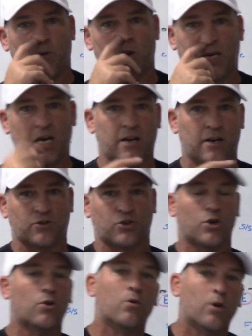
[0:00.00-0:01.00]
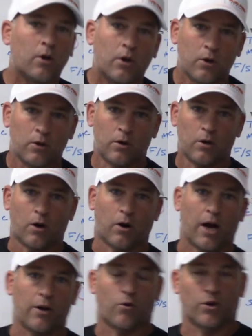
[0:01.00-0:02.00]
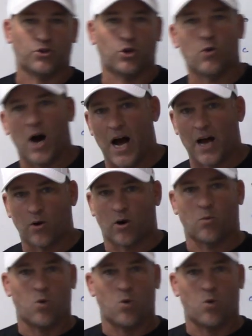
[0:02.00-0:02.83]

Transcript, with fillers: put a kid in a two, all right, or a two I, or a